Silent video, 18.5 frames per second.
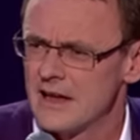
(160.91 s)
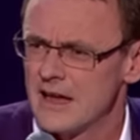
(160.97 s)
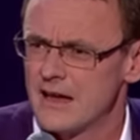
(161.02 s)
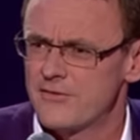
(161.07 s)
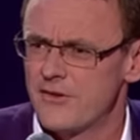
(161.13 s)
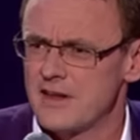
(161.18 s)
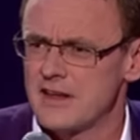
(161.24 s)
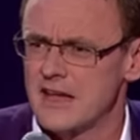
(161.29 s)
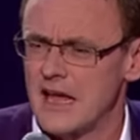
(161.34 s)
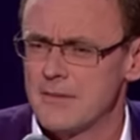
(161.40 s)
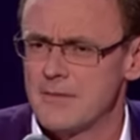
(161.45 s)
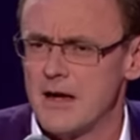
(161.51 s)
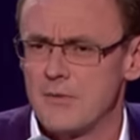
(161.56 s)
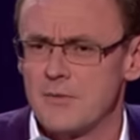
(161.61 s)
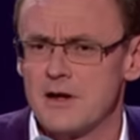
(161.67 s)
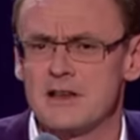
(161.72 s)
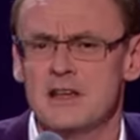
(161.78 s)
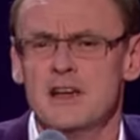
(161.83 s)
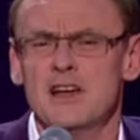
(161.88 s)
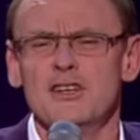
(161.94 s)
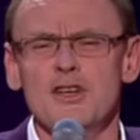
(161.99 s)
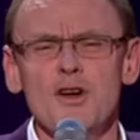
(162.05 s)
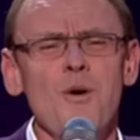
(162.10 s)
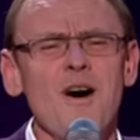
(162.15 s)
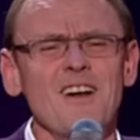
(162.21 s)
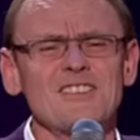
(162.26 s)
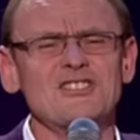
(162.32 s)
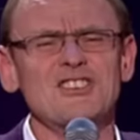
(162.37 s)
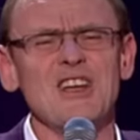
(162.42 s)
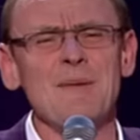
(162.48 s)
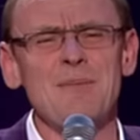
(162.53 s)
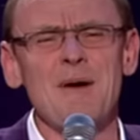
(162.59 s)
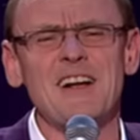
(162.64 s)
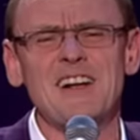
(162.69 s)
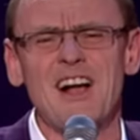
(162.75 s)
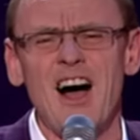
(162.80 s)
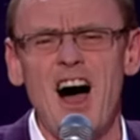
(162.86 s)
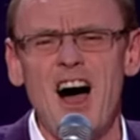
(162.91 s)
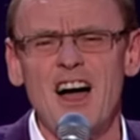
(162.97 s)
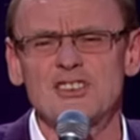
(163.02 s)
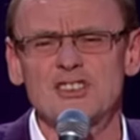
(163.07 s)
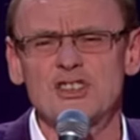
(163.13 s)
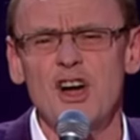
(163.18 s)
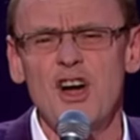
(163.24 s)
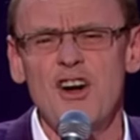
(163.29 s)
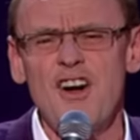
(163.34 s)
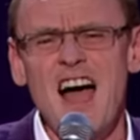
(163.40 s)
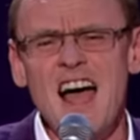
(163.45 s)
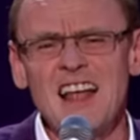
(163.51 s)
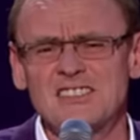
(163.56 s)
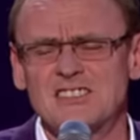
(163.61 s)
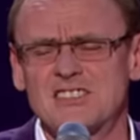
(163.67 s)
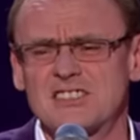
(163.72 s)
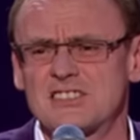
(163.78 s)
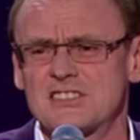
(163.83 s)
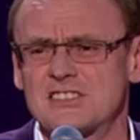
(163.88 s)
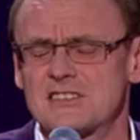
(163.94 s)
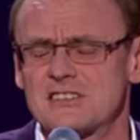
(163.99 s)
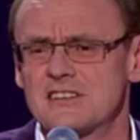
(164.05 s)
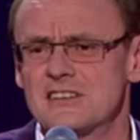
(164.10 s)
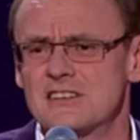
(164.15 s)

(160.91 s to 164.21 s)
If they came out and went, you want cheaper car insurance?